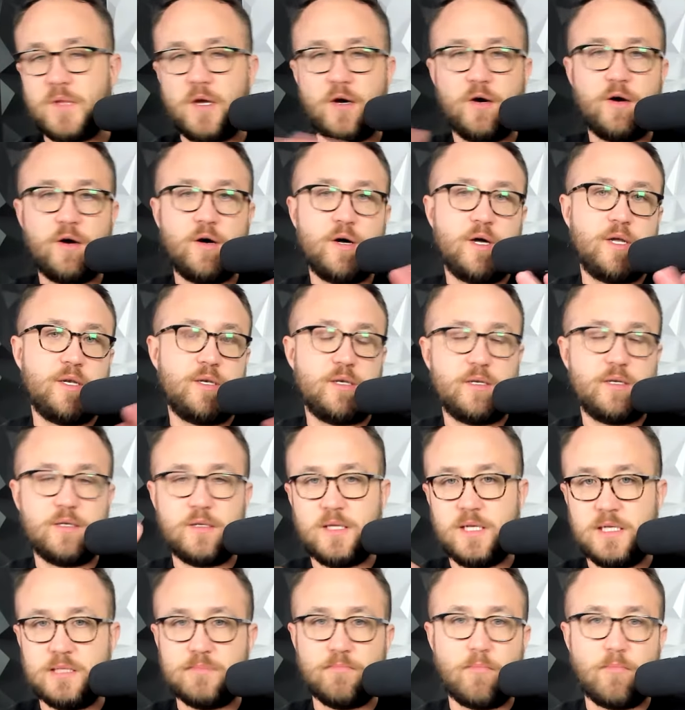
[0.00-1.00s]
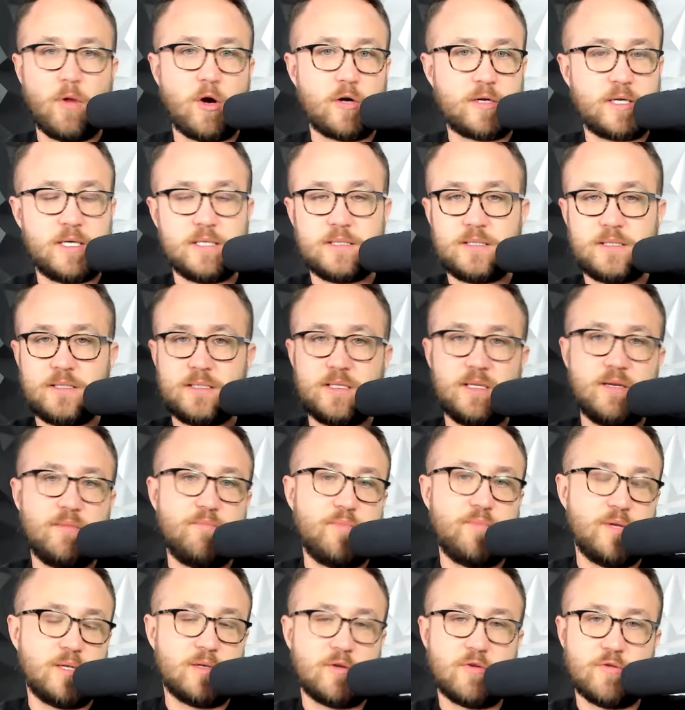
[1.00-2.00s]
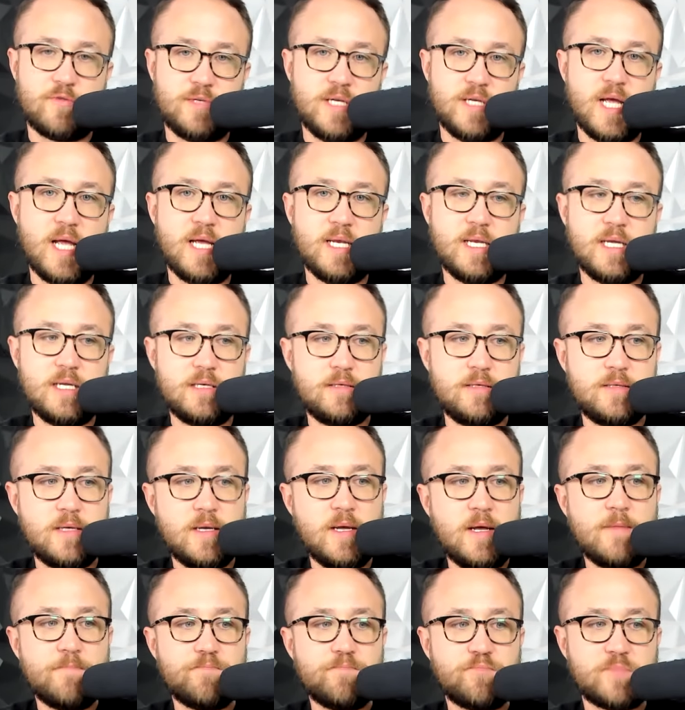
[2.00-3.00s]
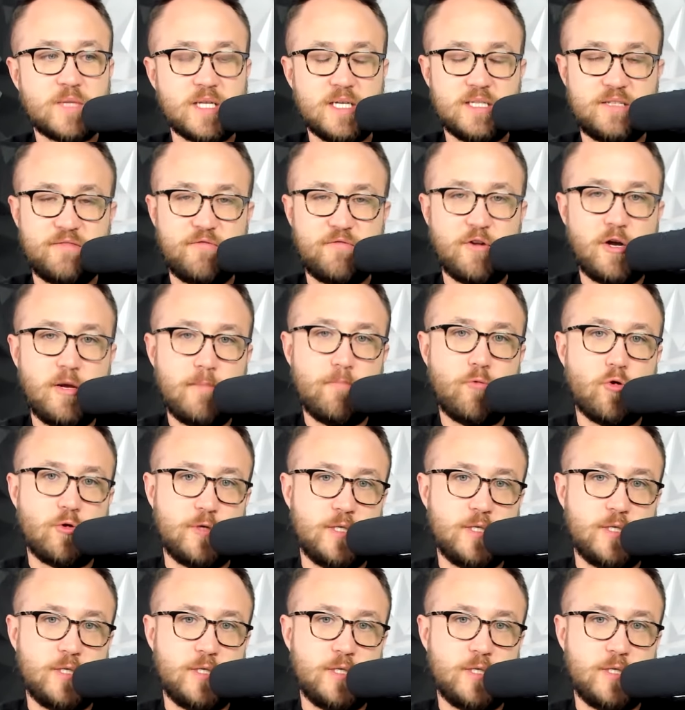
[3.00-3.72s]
on these markets that have been created. It's very important